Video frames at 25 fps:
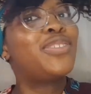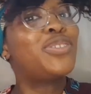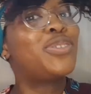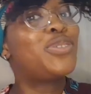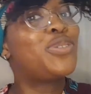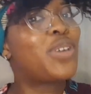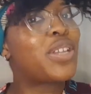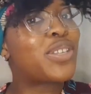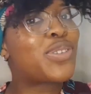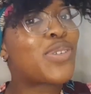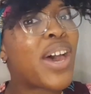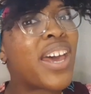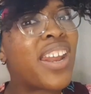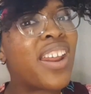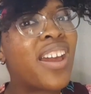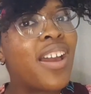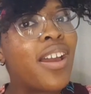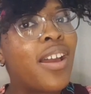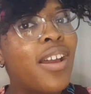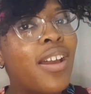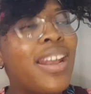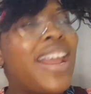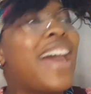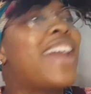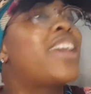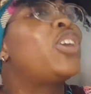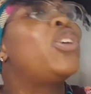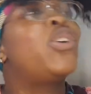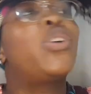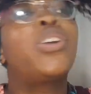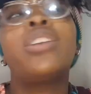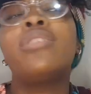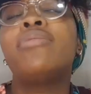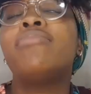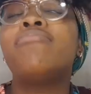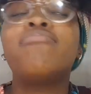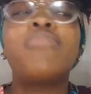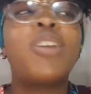you answer? Like you,
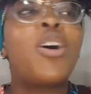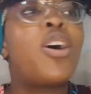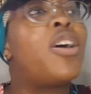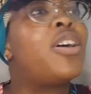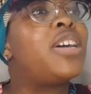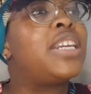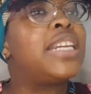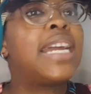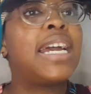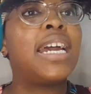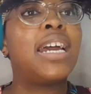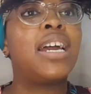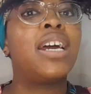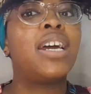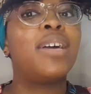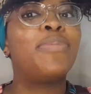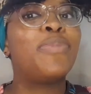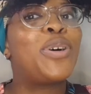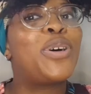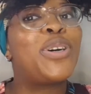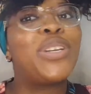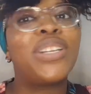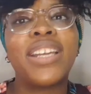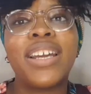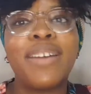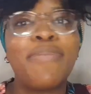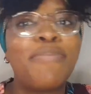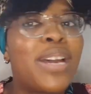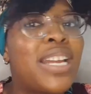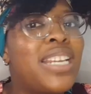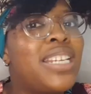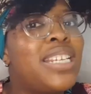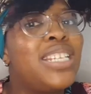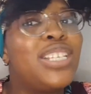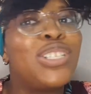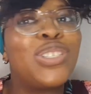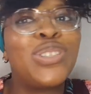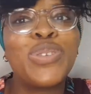bona,
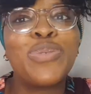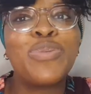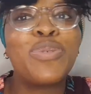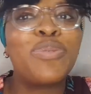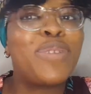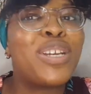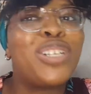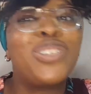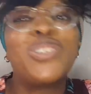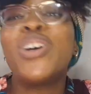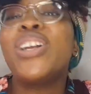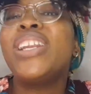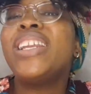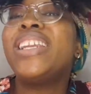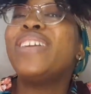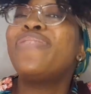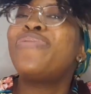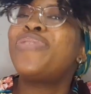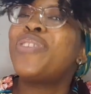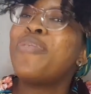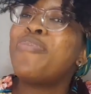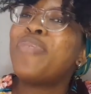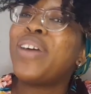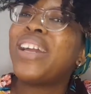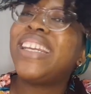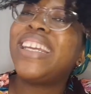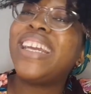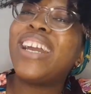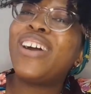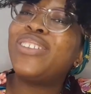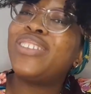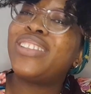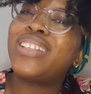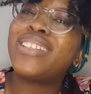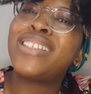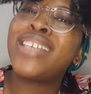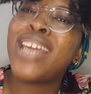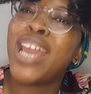money needs to be made. Don't leave the money on
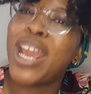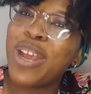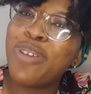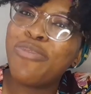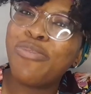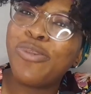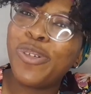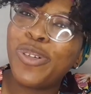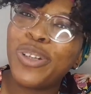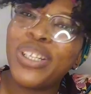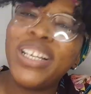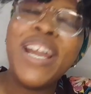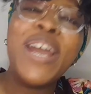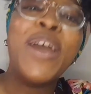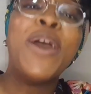the table.